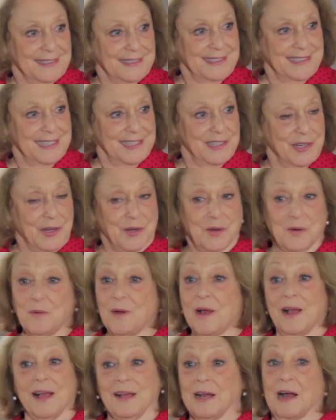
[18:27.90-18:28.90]
You
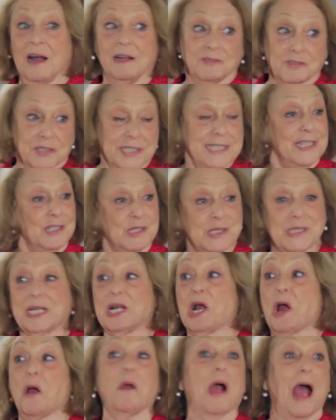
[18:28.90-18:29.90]
know, 100 years
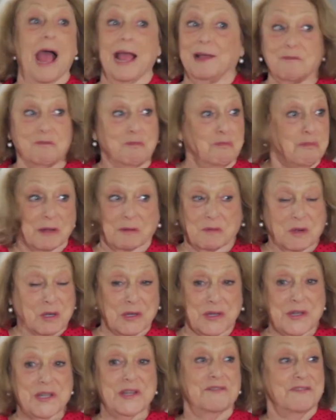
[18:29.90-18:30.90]
ago, we
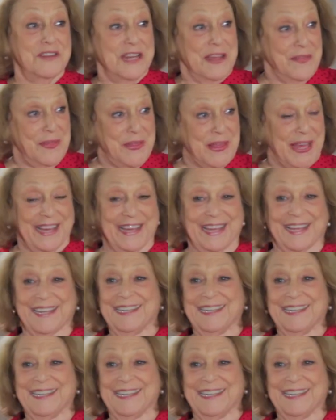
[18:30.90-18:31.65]
couldn't have done that.